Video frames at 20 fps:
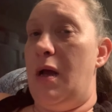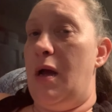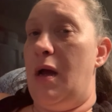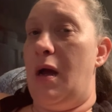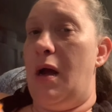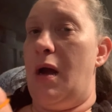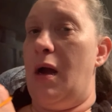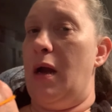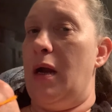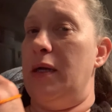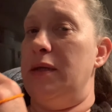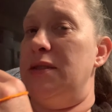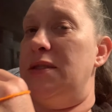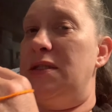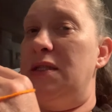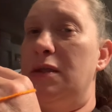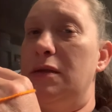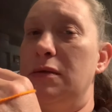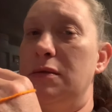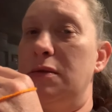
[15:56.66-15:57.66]
are
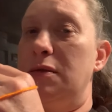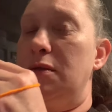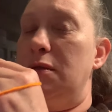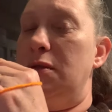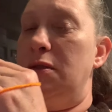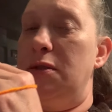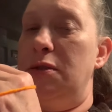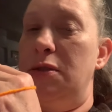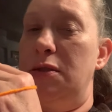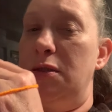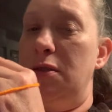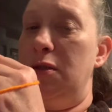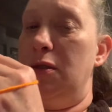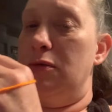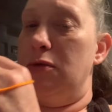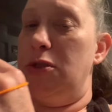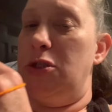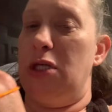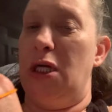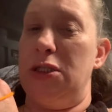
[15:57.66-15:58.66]
still
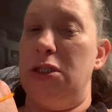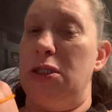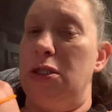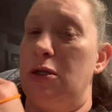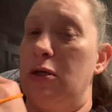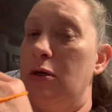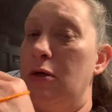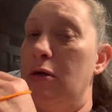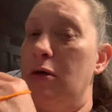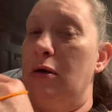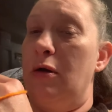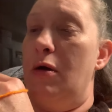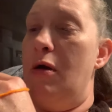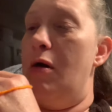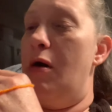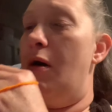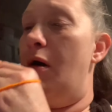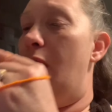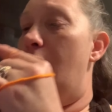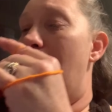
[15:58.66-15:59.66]
judging her
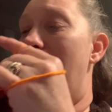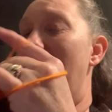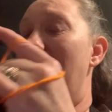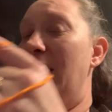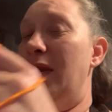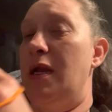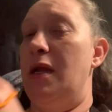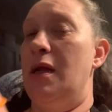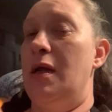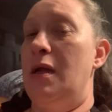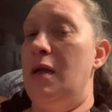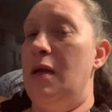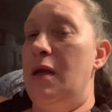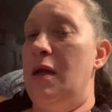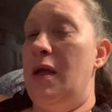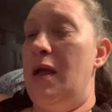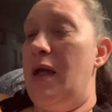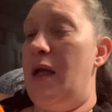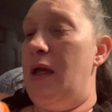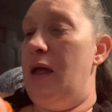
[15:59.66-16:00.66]
on
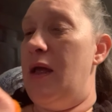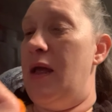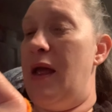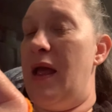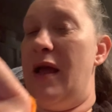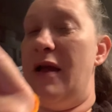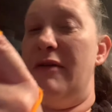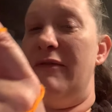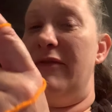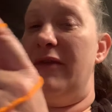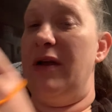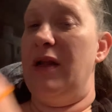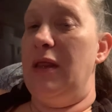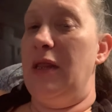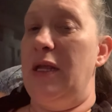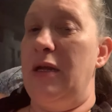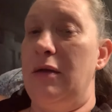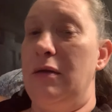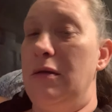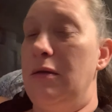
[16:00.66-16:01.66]
every
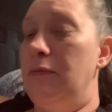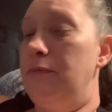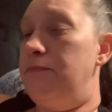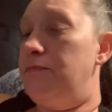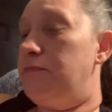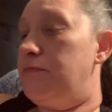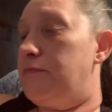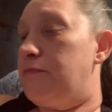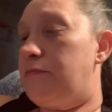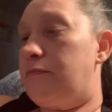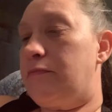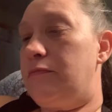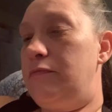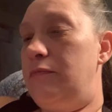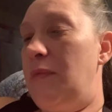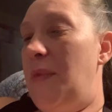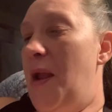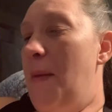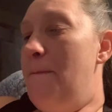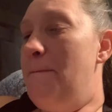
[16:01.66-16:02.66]
little
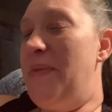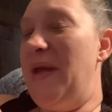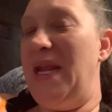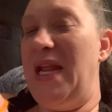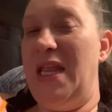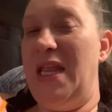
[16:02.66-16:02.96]
bitty